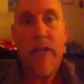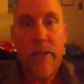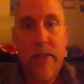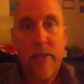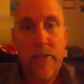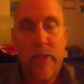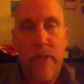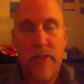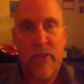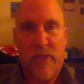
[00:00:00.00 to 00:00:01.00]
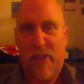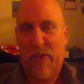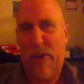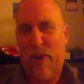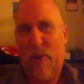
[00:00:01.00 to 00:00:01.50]
atheists, and they'll sit
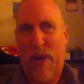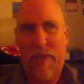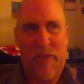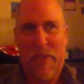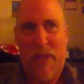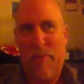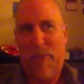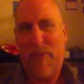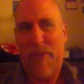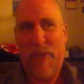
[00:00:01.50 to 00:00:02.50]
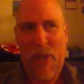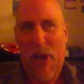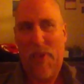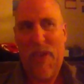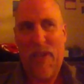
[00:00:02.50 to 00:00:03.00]
there, they're crazy, they believe in
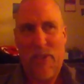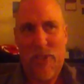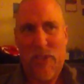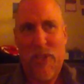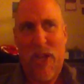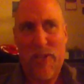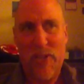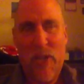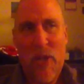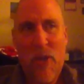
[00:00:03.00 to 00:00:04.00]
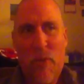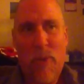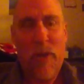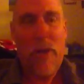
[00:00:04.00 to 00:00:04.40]
God, that's just nuts. Where